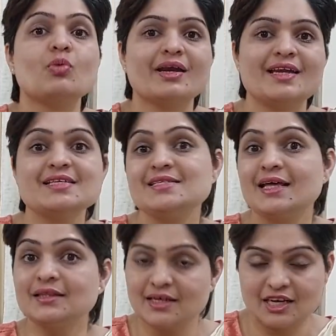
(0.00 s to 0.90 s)
are less
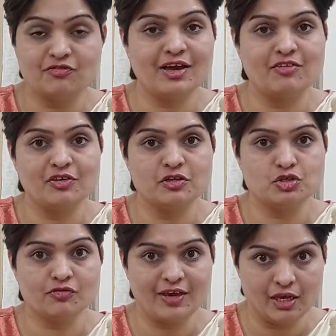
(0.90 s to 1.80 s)
than 35 years
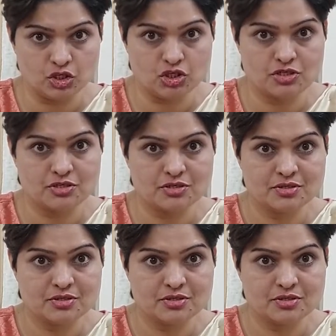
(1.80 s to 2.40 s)
of age.